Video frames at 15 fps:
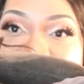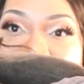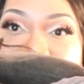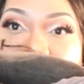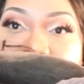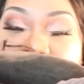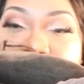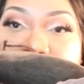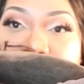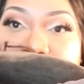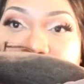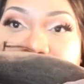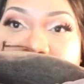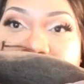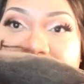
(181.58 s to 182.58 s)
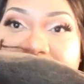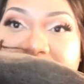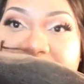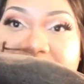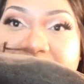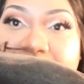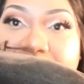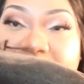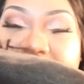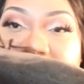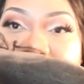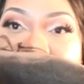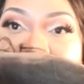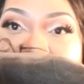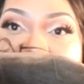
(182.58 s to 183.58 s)
there's also lace in the
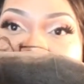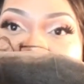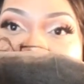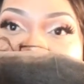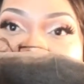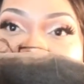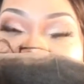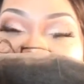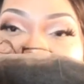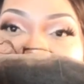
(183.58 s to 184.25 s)
back of this wig.